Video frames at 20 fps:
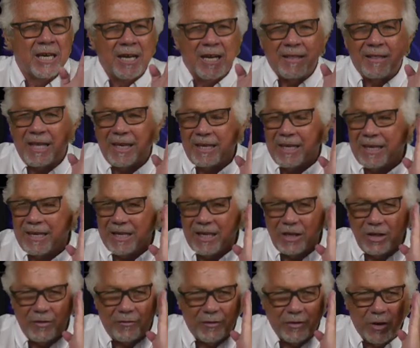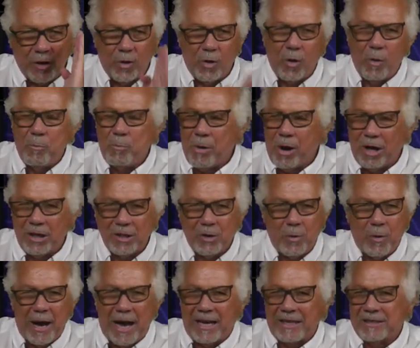they can get you for the whole ball of
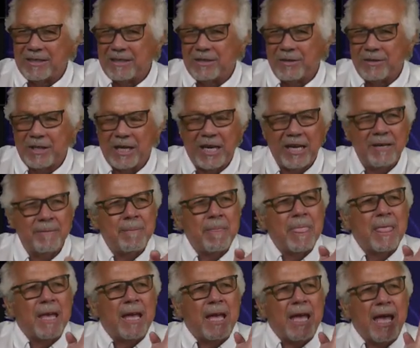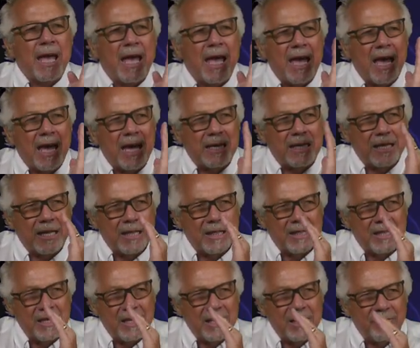wax, okay? And
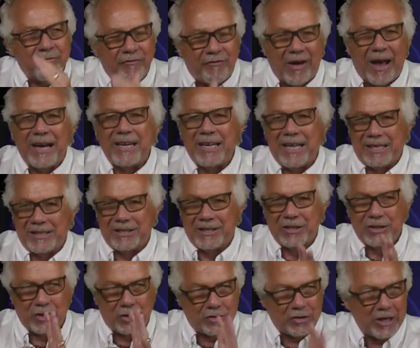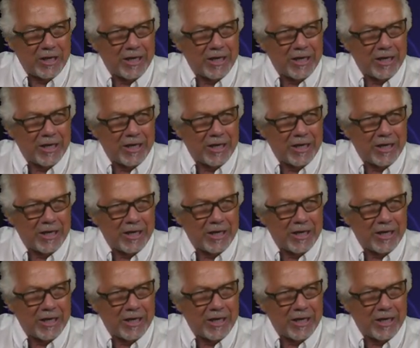the financing, so check